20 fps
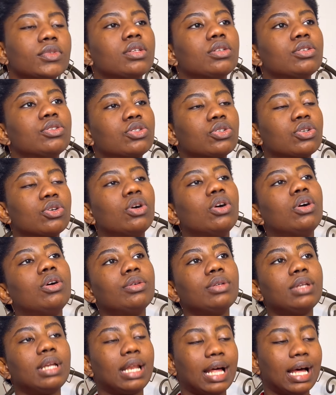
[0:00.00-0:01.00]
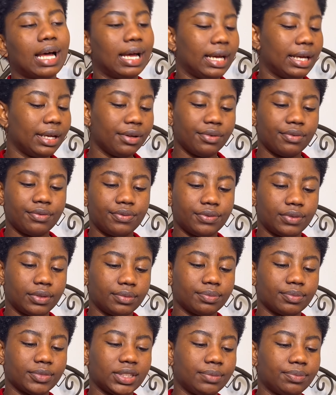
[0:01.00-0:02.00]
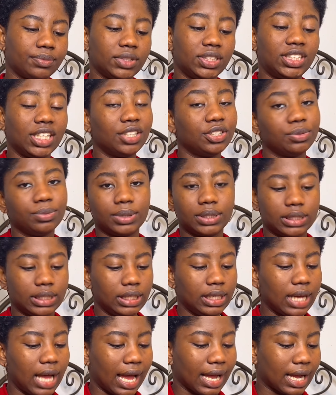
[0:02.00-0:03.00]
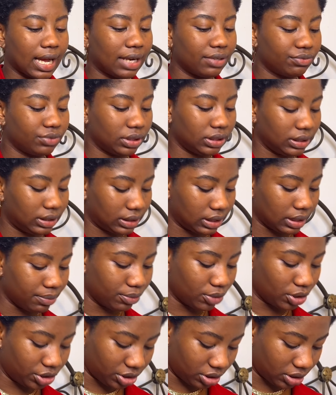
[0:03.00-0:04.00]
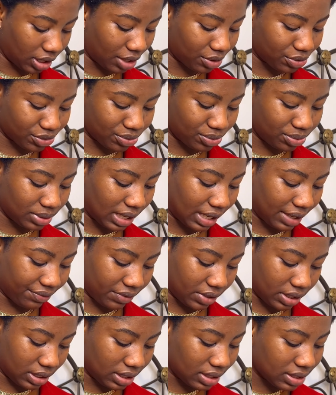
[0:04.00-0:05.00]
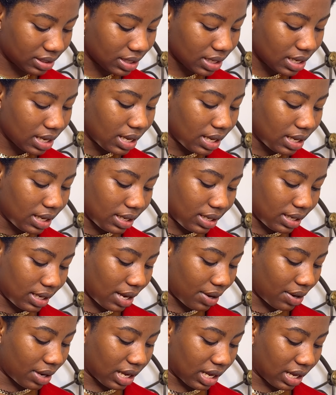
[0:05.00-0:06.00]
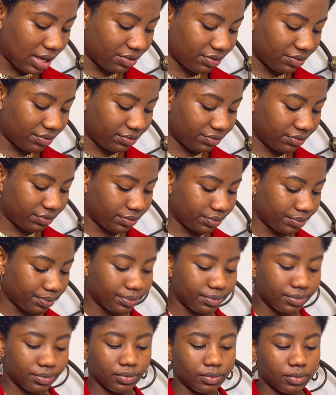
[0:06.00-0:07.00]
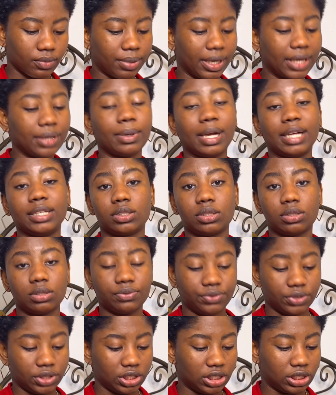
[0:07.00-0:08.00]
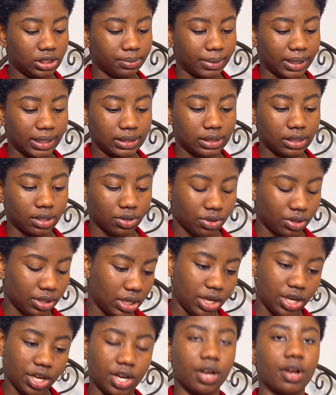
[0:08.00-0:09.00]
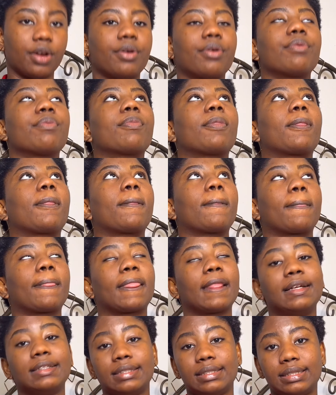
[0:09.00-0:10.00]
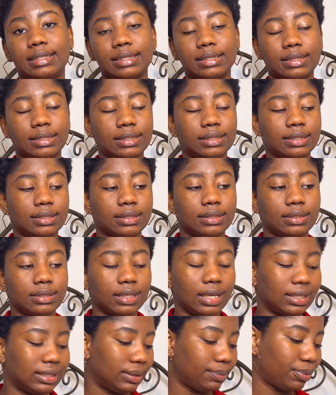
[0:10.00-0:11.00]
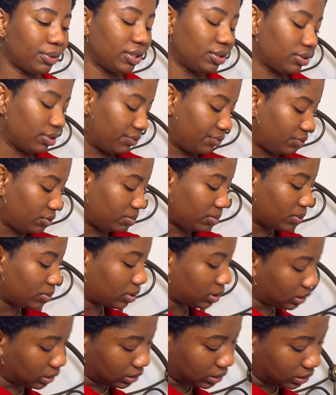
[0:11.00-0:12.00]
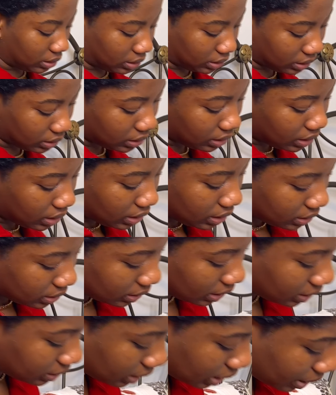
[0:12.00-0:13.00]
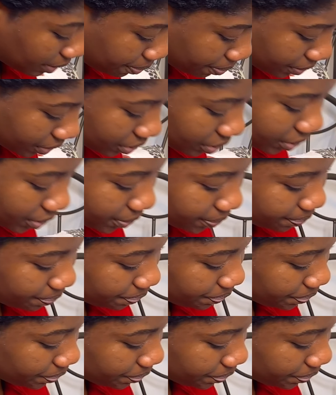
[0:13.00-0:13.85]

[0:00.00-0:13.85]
school life genuinely i can't really say much on how school life is now i've by the way i just finished my second year this is at the point of filming what is it this April,